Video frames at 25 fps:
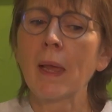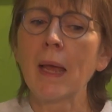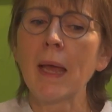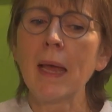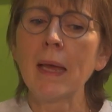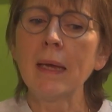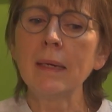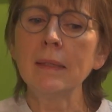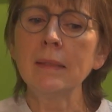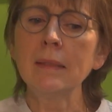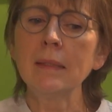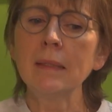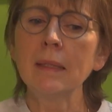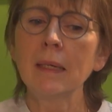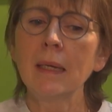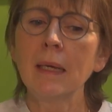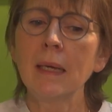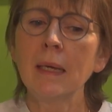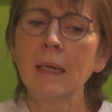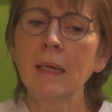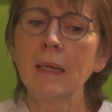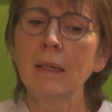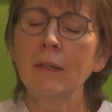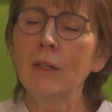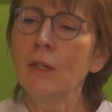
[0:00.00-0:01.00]
And
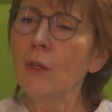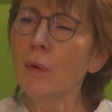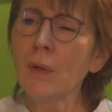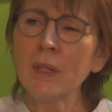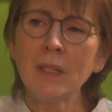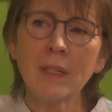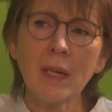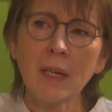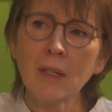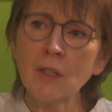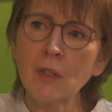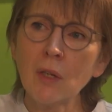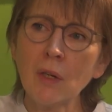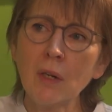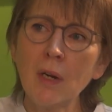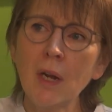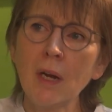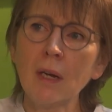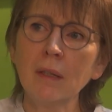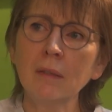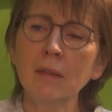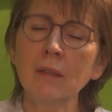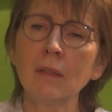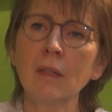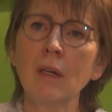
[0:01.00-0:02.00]
you know, it takes a
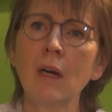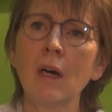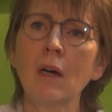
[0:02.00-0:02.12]
lot